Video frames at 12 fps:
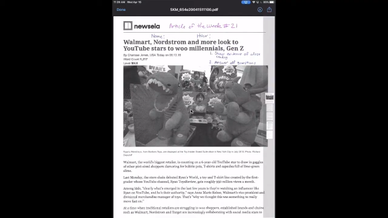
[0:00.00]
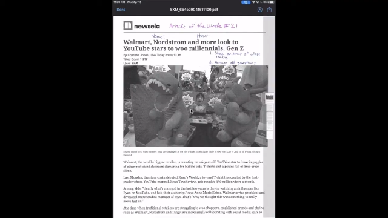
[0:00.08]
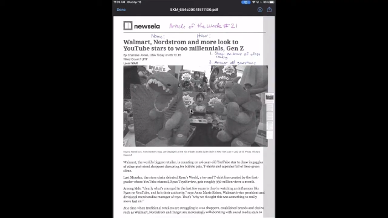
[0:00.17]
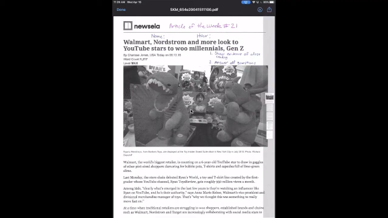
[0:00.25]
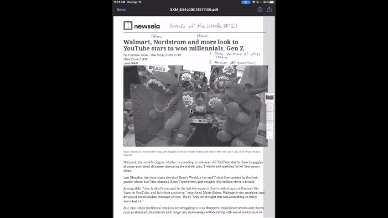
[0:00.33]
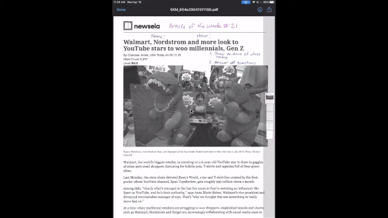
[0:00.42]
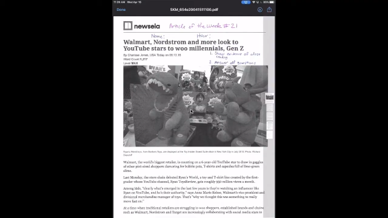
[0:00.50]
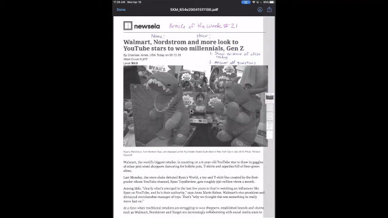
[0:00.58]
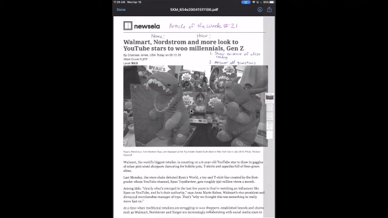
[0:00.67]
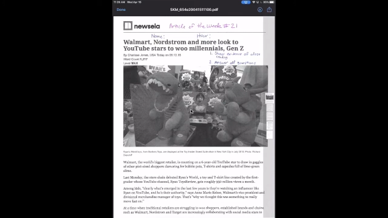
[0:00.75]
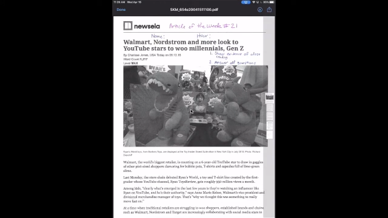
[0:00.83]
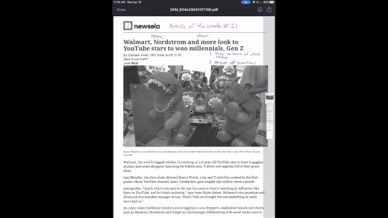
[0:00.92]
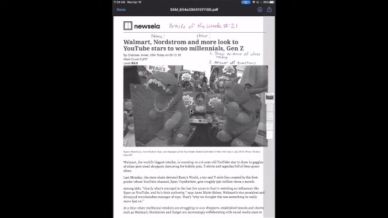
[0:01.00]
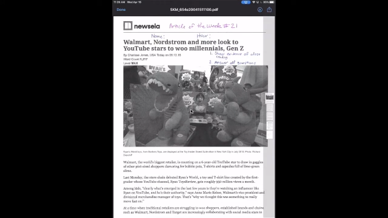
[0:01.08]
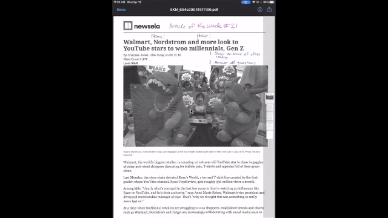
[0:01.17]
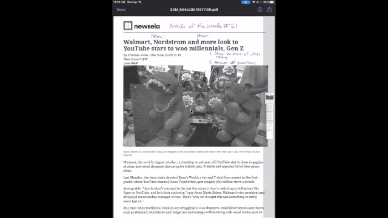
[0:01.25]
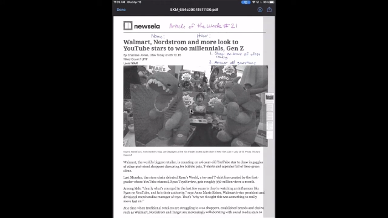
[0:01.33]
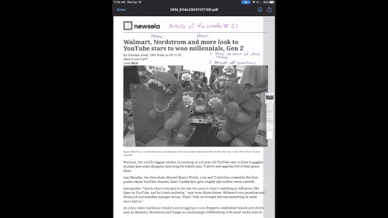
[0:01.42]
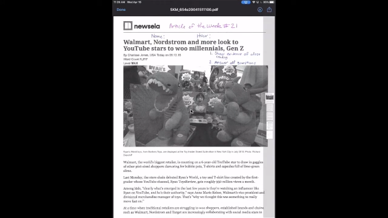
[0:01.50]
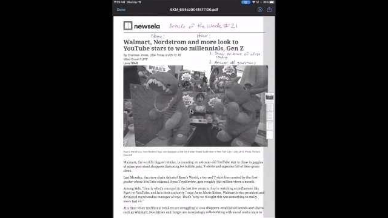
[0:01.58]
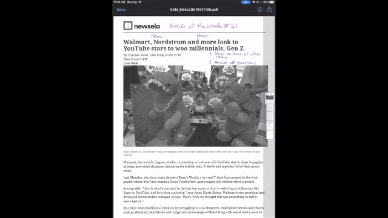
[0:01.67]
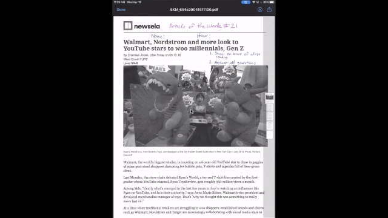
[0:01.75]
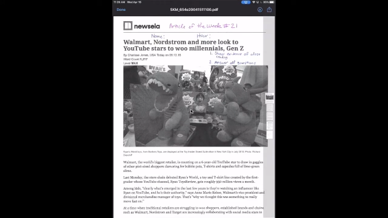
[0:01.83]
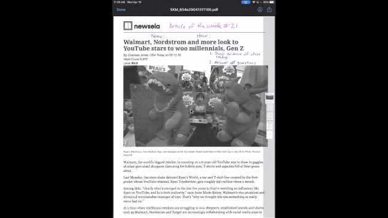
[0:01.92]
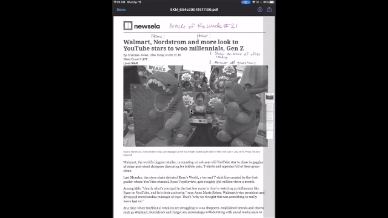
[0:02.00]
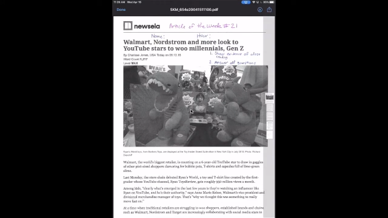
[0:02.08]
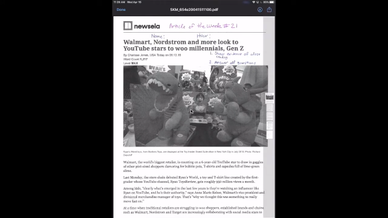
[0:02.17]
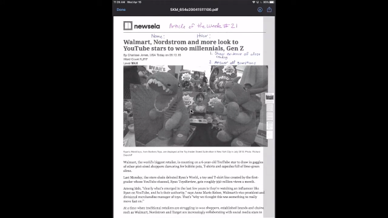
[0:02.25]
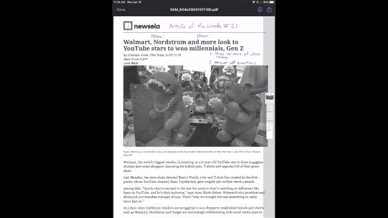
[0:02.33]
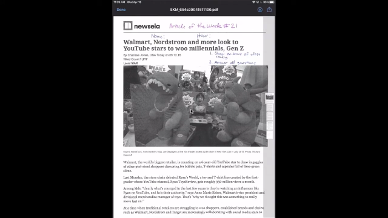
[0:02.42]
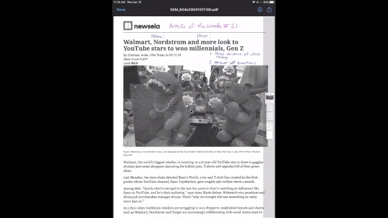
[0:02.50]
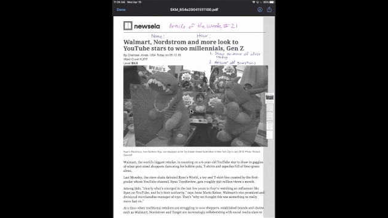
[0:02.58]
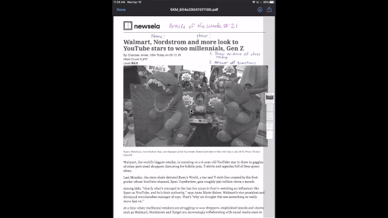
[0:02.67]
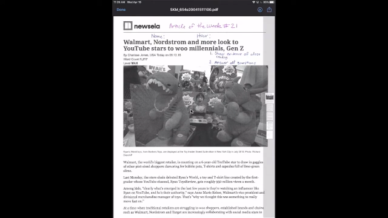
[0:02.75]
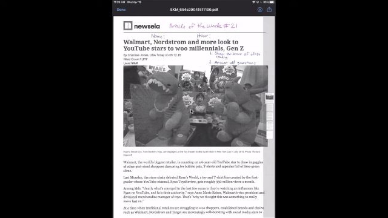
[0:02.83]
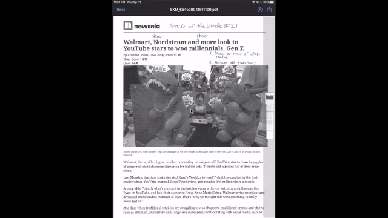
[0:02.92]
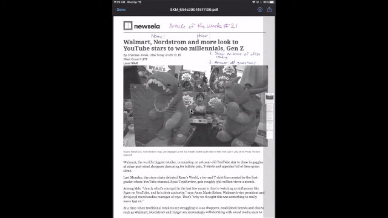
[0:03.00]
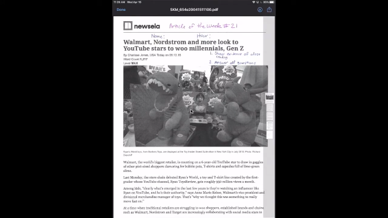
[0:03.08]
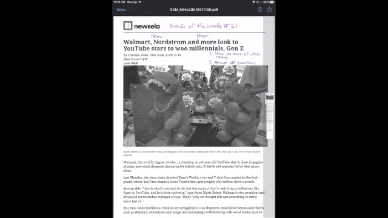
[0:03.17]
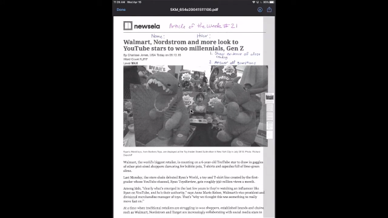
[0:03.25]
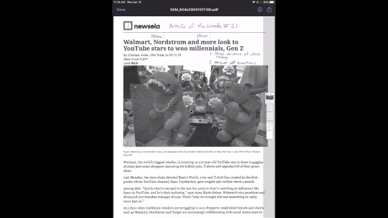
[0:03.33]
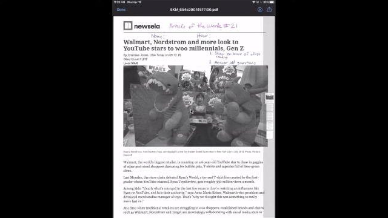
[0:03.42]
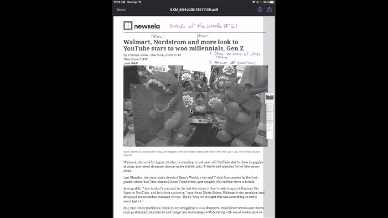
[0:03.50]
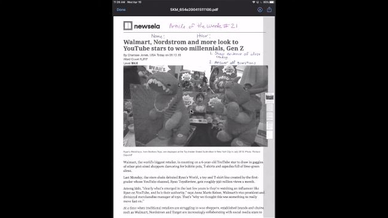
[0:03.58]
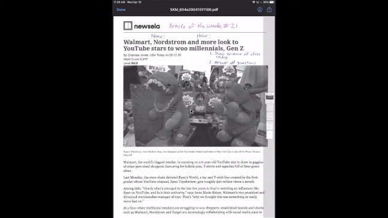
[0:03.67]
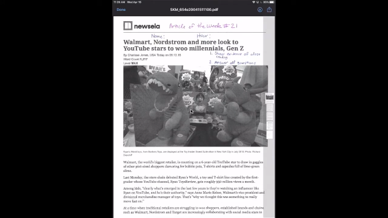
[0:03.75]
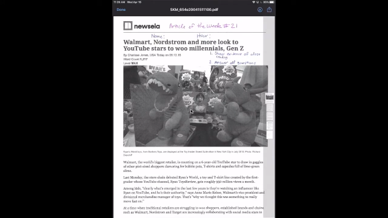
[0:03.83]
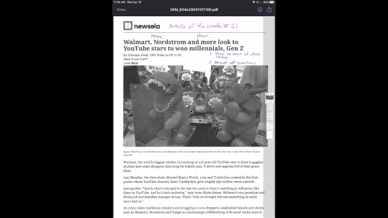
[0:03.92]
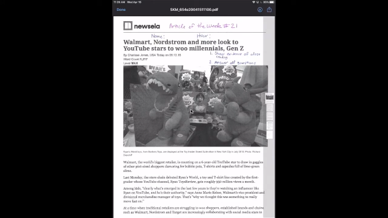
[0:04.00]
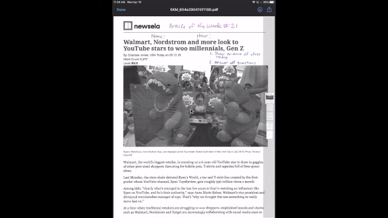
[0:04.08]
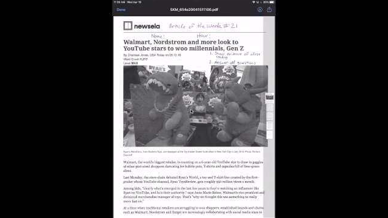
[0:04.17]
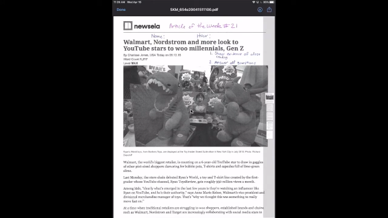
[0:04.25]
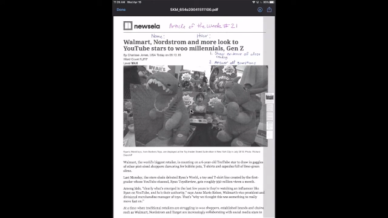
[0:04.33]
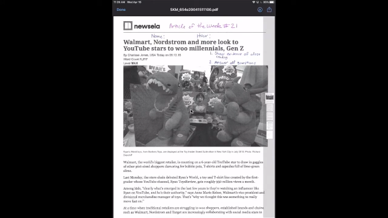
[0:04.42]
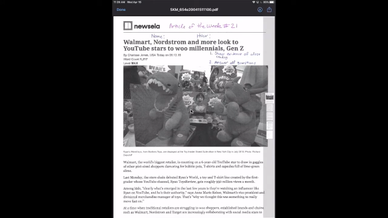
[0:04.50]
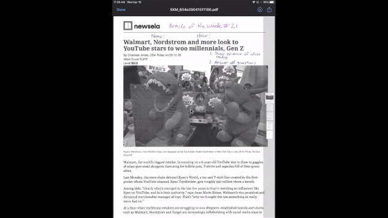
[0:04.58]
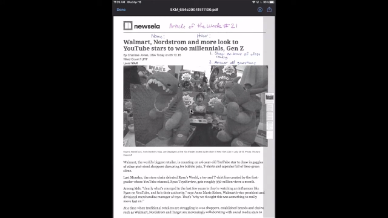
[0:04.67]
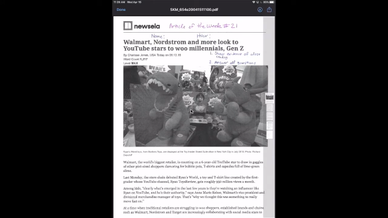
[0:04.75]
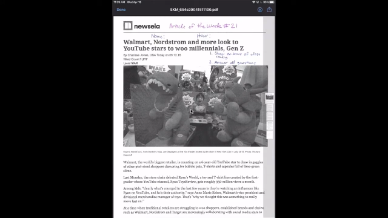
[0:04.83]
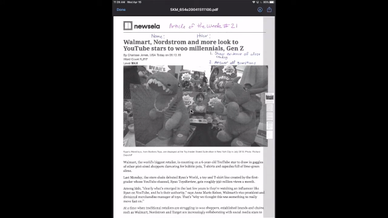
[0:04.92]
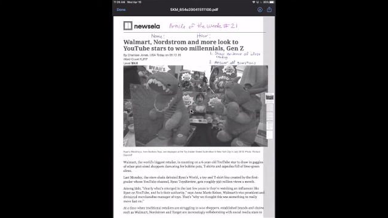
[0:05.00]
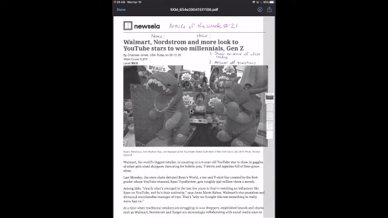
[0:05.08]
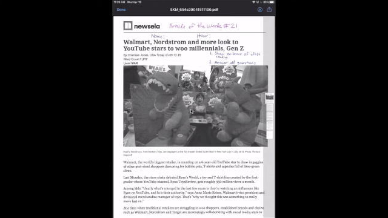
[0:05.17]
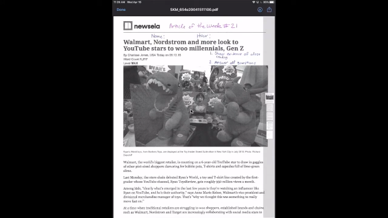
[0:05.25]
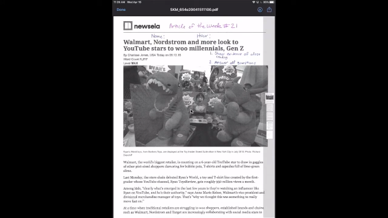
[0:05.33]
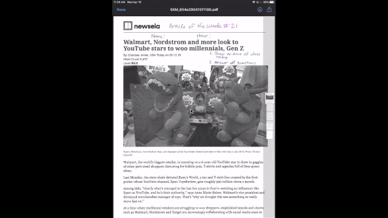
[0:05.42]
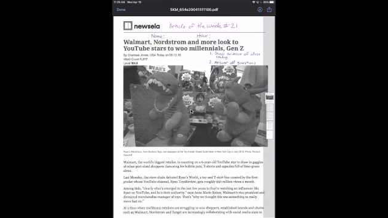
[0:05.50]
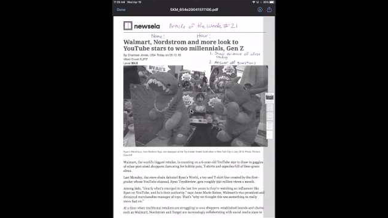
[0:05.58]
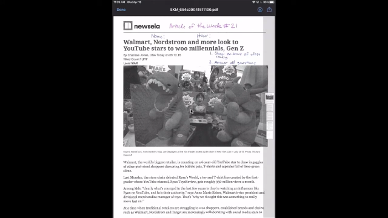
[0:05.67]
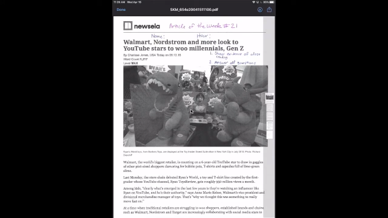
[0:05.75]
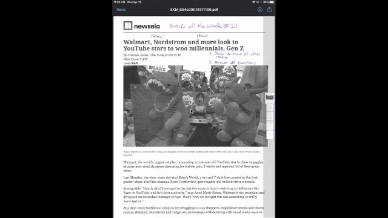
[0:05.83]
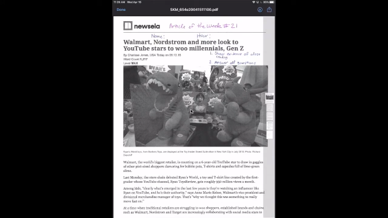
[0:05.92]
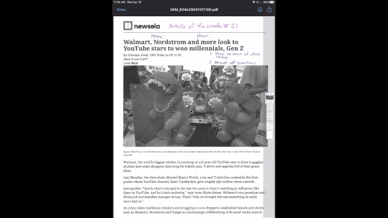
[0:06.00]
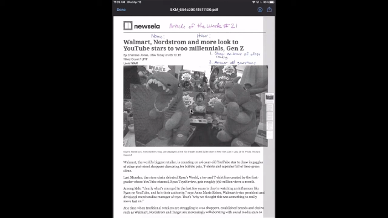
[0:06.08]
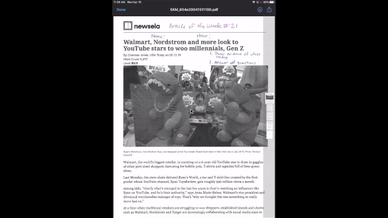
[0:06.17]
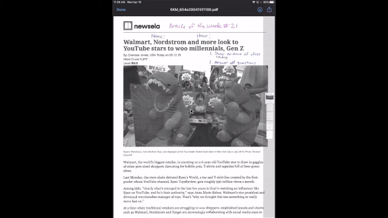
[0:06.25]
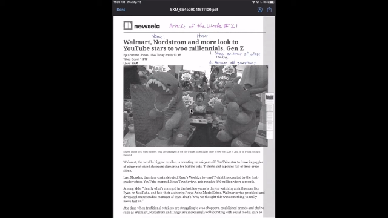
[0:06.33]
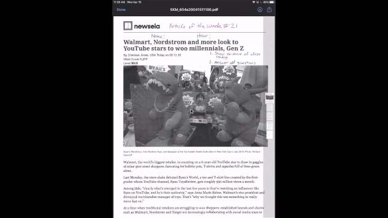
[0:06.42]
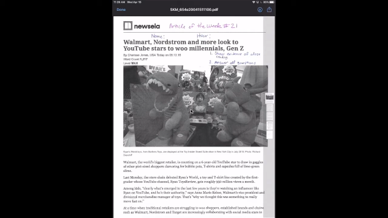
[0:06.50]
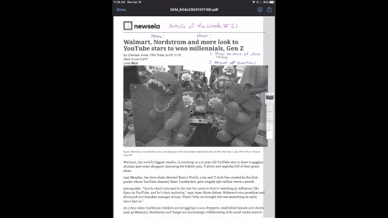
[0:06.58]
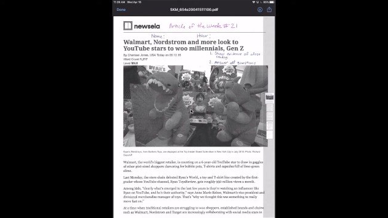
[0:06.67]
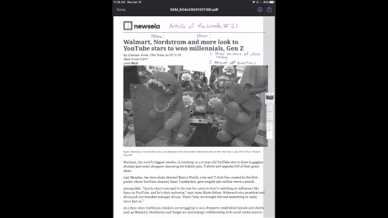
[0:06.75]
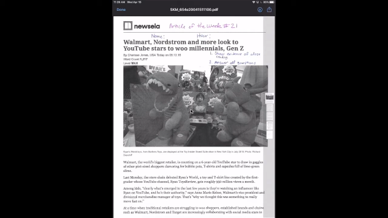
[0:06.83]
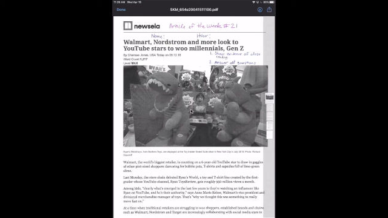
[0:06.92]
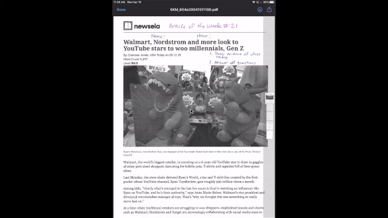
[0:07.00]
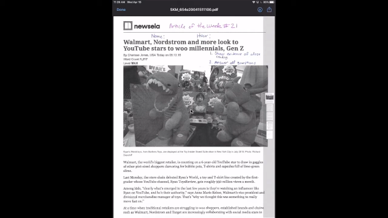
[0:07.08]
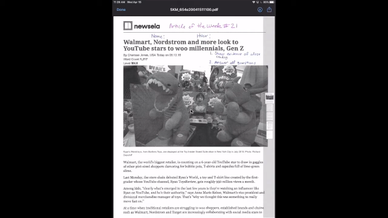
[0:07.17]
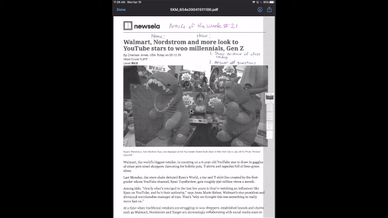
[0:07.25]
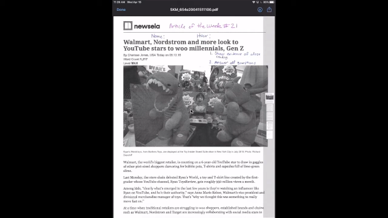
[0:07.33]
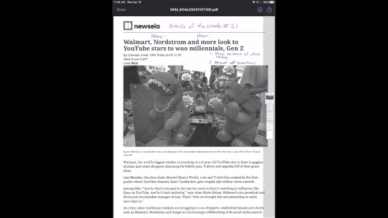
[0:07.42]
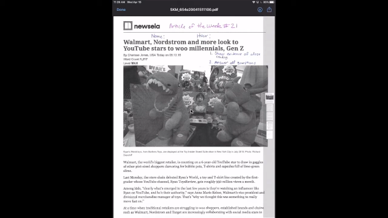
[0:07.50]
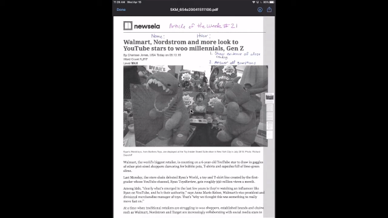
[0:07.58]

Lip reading: No face is visible, so there are no lips to read.